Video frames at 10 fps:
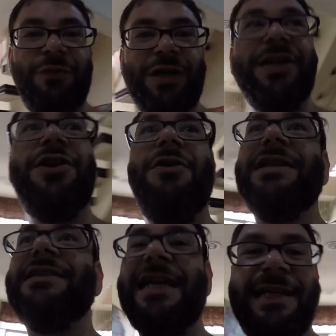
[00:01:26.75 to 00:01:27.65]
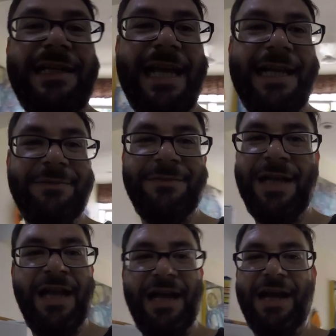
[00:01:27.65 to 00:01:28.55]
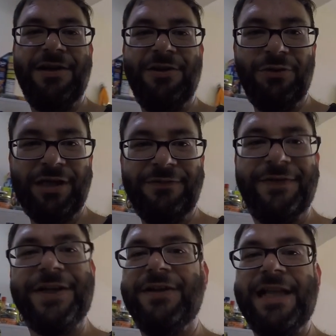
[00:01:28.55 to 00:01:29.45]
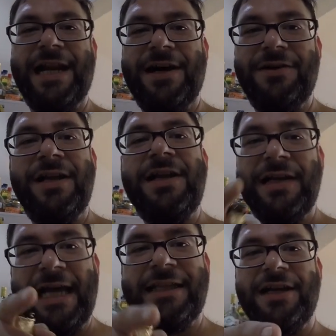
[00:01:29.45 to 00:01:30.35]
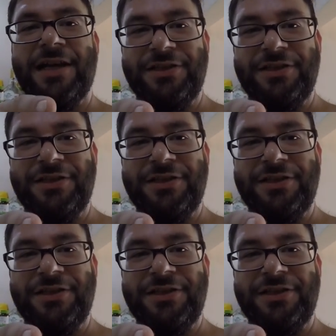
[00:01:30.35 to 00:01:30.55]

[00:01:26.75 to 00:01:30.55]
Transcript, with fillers: we're gonna go outside and hang him. I don't know. We're gonna figure that out, and uh,